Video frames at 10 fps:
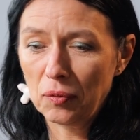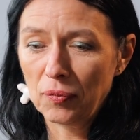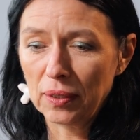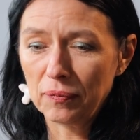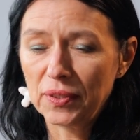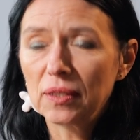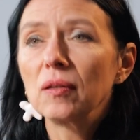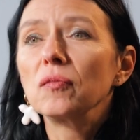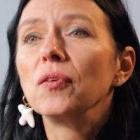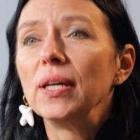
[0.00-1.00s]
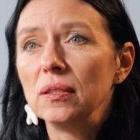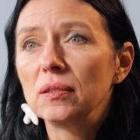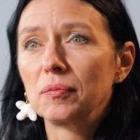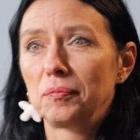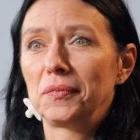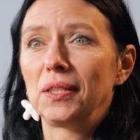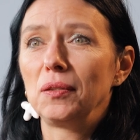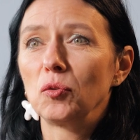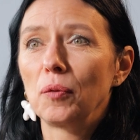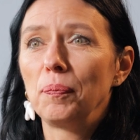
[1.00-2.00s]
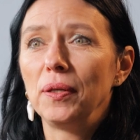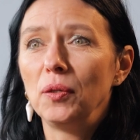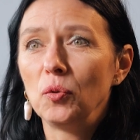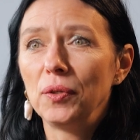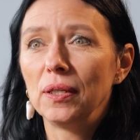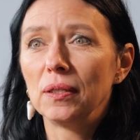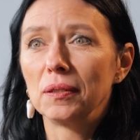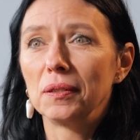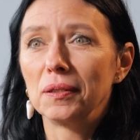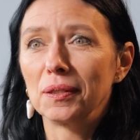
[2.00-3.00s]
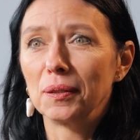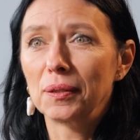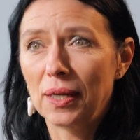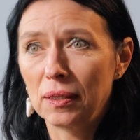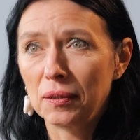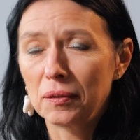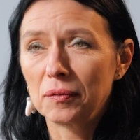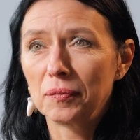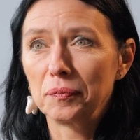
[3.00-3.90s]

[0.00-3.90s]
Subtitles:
well, there are ways that the European Union can